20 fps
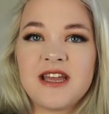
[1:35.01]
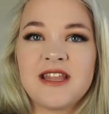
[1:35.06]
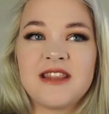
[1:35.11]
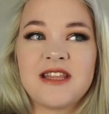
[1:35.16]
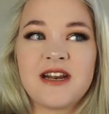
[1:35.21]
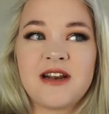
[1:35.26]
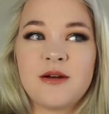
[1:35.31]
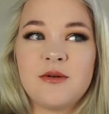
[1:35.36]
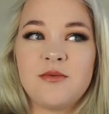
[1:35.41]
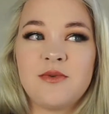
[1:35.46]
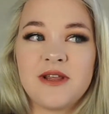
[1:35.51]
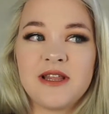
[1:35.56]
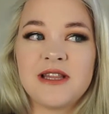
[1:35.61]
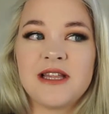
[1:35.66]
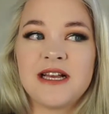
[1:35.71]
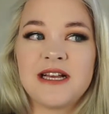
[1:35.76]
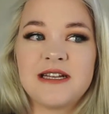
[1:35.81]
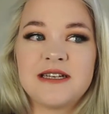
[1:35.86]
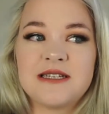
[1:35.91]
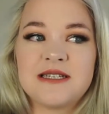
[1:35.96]
And then I
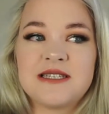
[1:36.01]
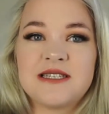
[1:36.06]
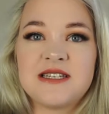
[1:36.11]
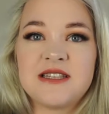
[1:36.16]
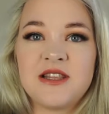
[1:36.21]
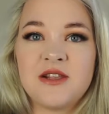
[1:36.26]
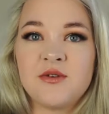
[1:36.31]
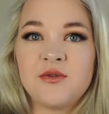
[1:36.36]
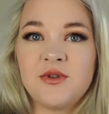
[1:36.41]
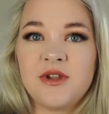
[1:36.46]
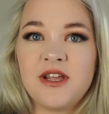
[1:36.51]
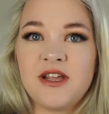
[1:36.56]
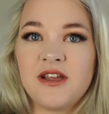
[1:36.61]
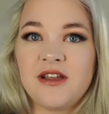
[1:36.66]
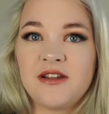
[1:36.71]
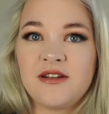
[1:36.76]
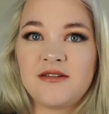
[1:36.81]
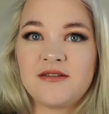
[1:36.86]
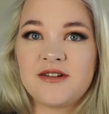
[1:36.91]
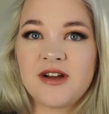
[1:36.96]
realized the
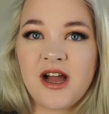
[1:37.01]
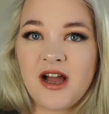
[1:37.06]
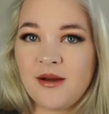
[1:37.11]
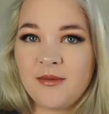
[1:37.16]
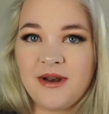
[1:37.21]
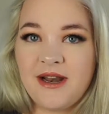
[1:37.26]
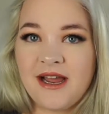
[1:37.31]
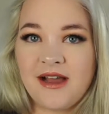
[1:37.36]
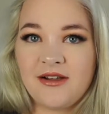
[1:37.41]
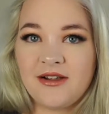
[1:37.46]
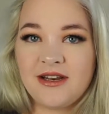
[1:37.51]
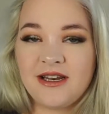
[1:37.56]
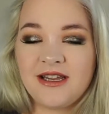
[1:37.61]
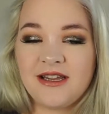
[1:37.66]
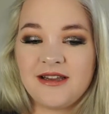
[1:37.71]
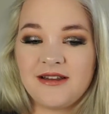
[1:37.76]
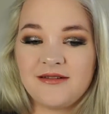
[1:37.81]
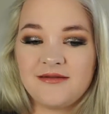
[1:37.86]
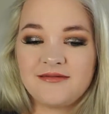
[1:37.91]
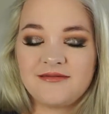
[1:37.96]
only
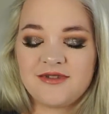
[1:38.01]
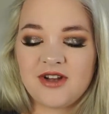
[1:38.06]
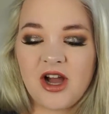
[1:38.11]
commonality